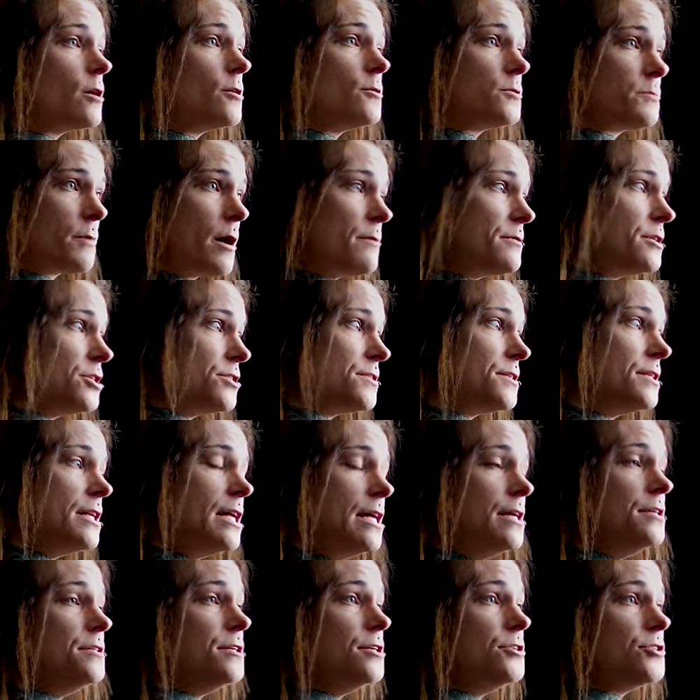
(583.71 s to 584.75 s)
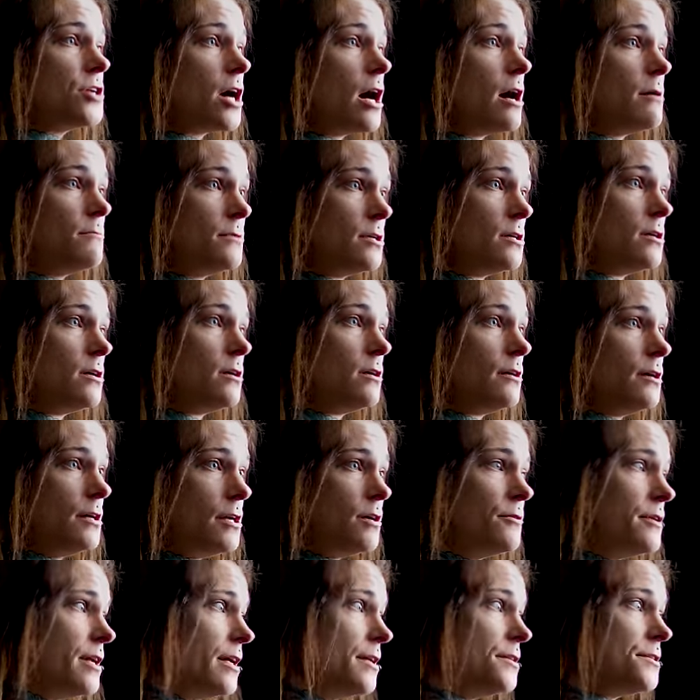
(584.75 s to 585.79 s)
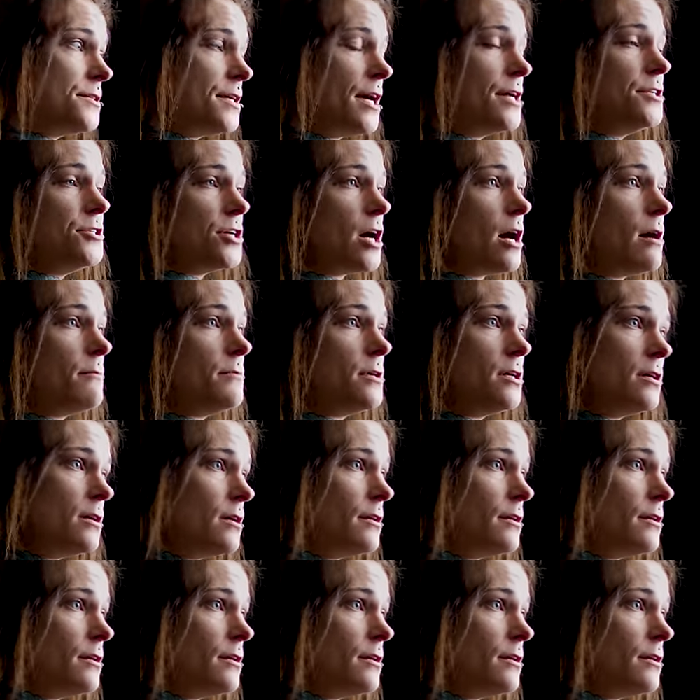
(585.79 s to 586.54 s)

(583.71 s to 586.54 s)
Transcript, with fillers: It was probably just an easy job, you know, an inside job.